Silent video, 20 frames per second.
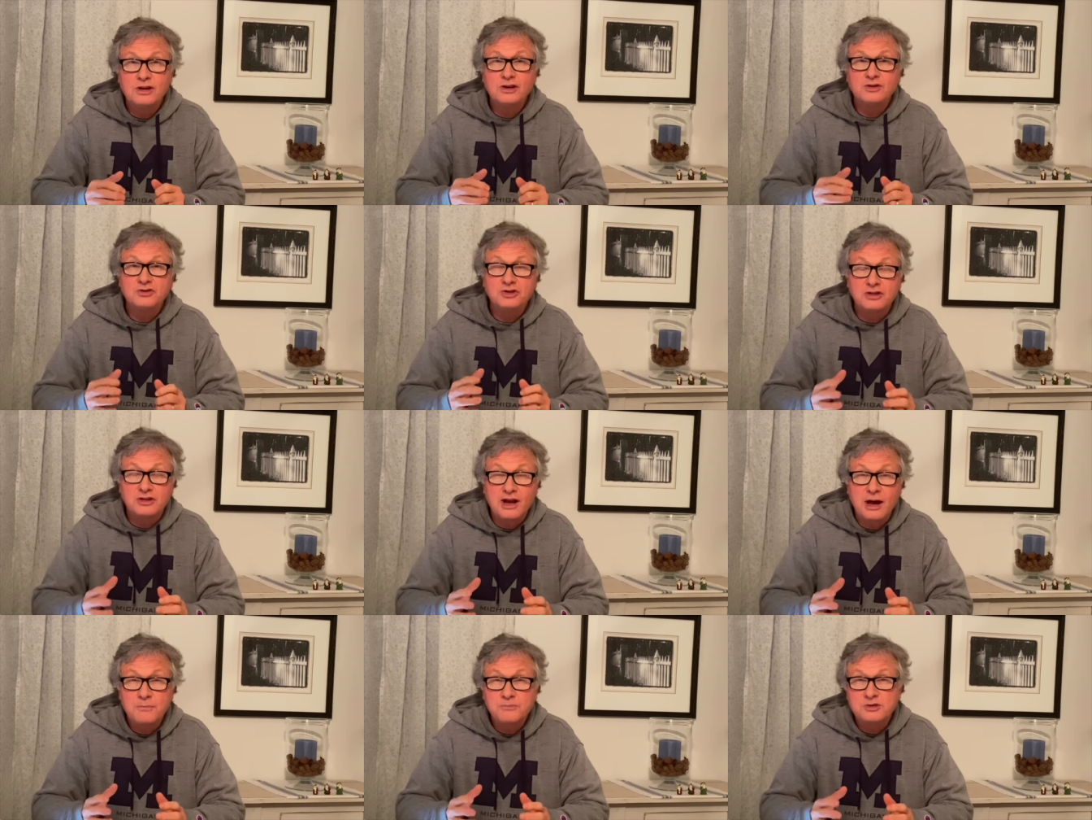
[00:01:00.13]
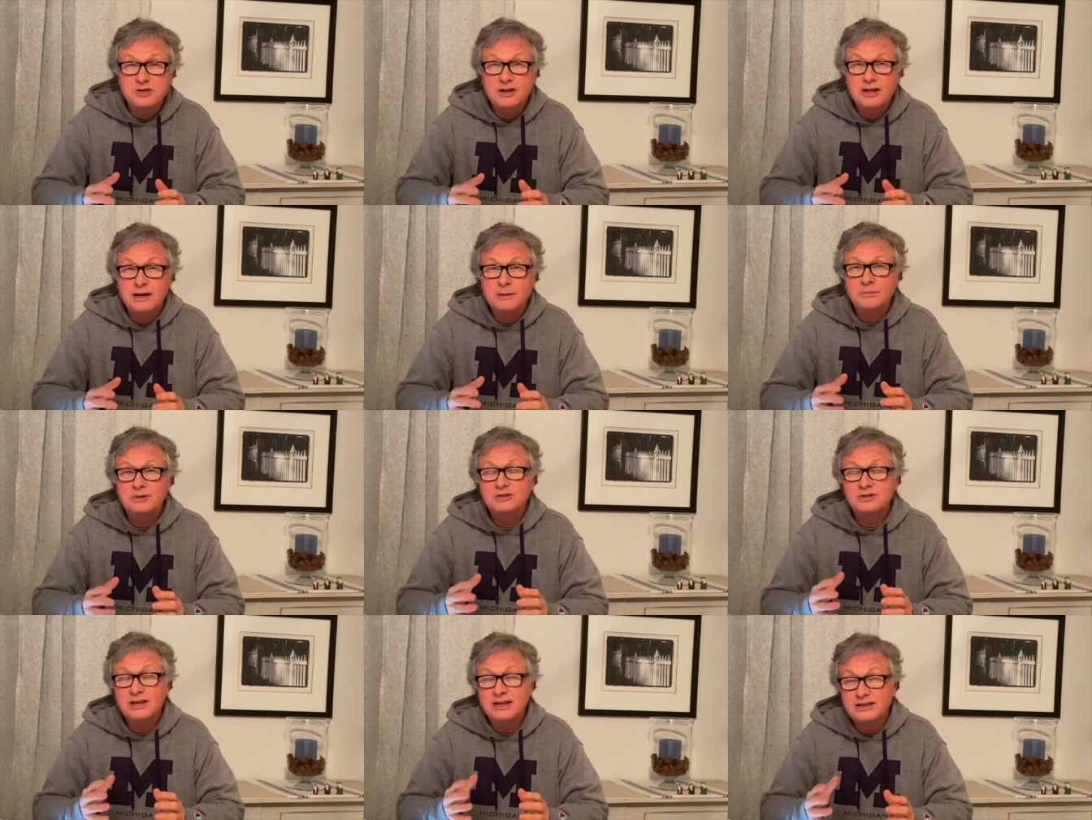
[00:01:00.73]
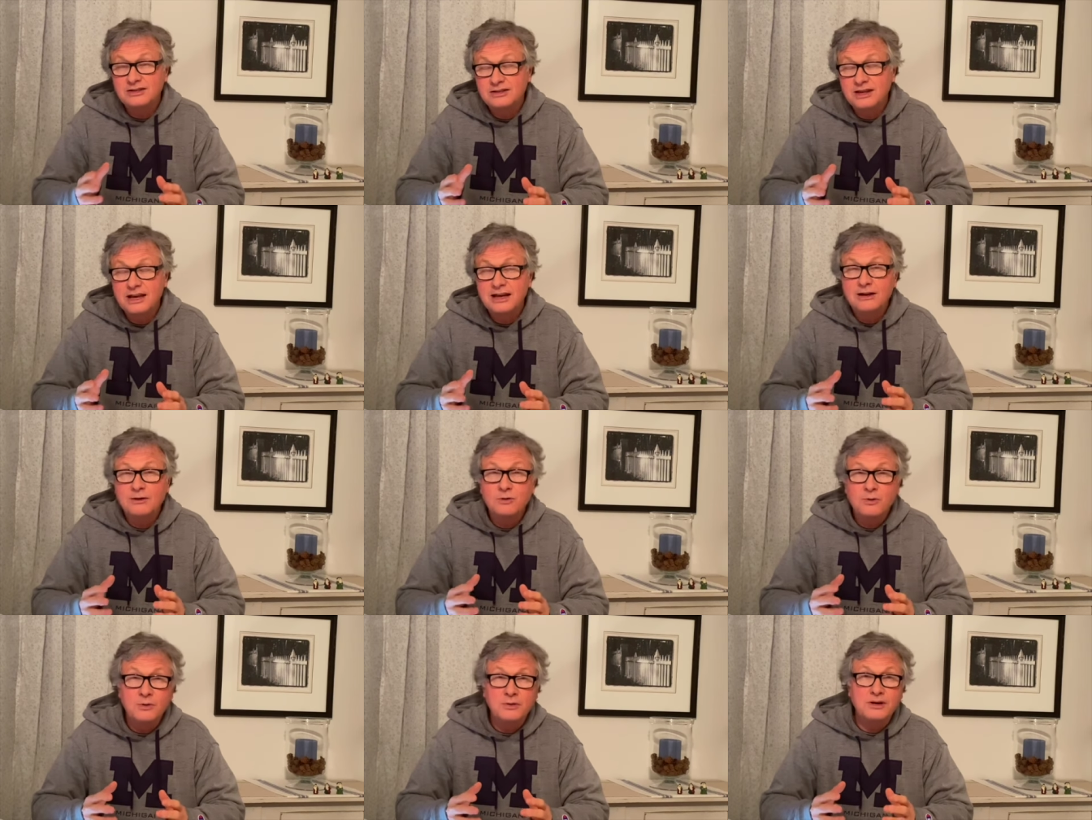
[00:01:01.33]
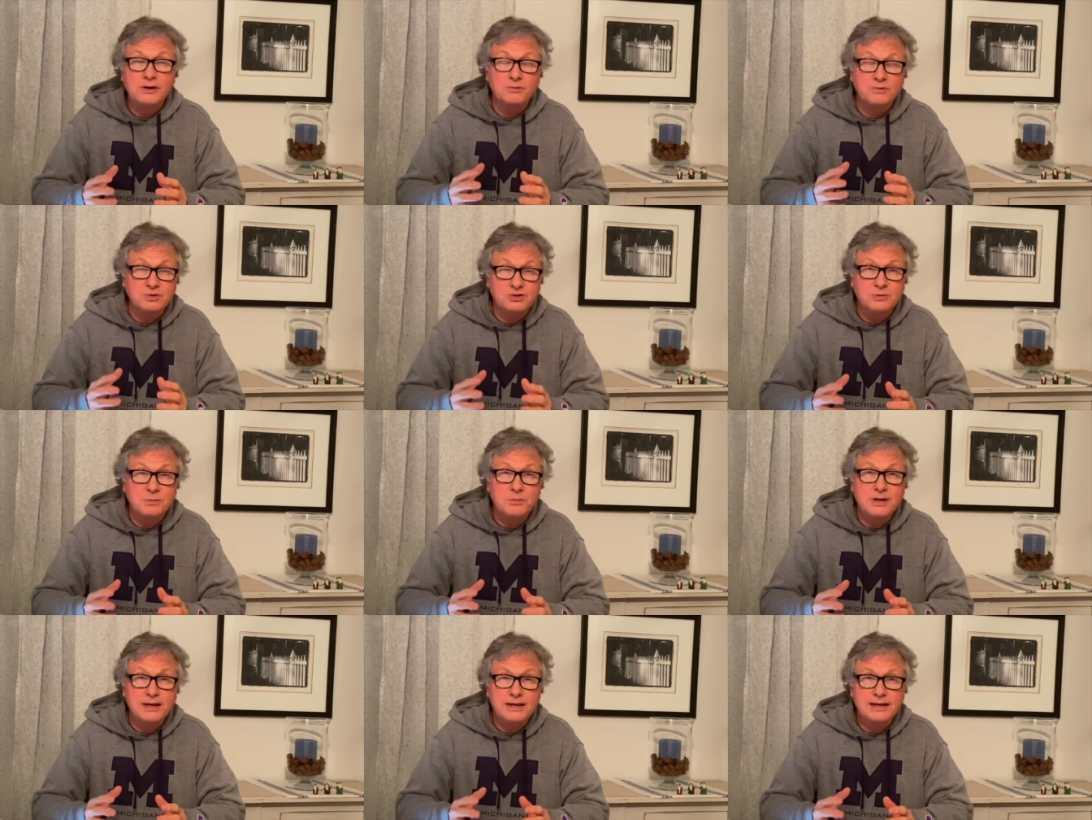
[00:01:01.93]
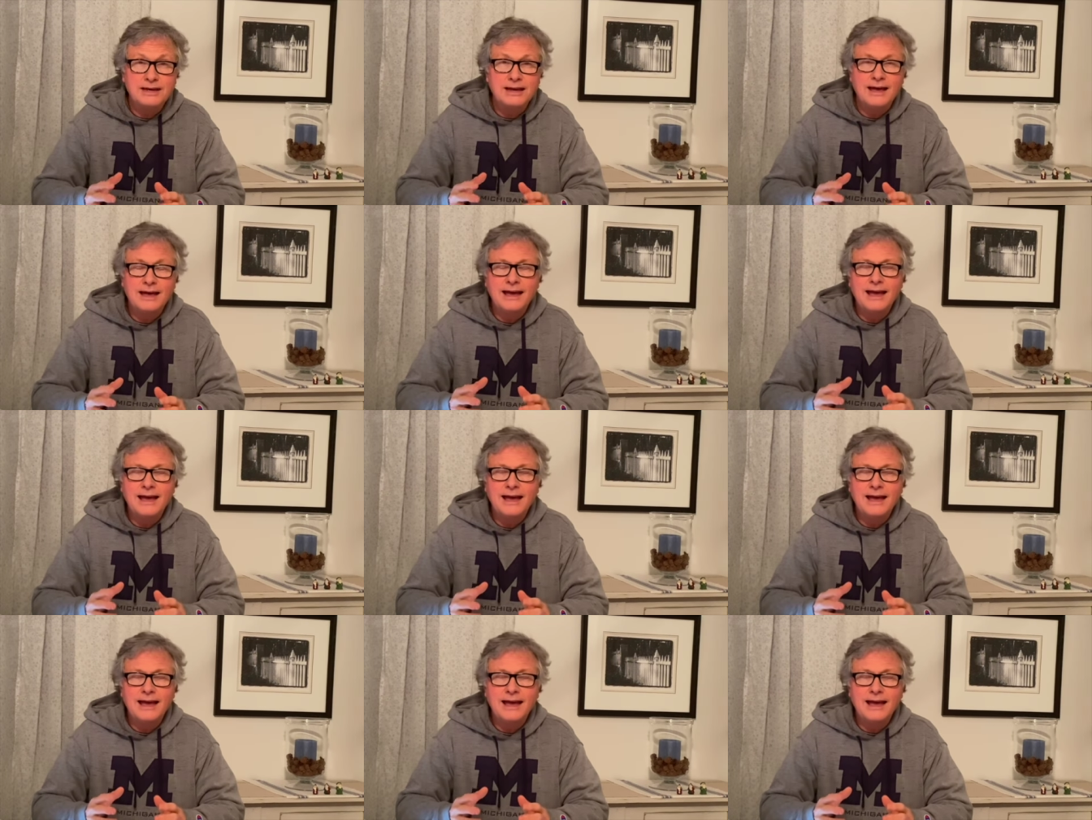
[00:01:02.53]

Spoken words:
She comes to him and says, Lord, it was me.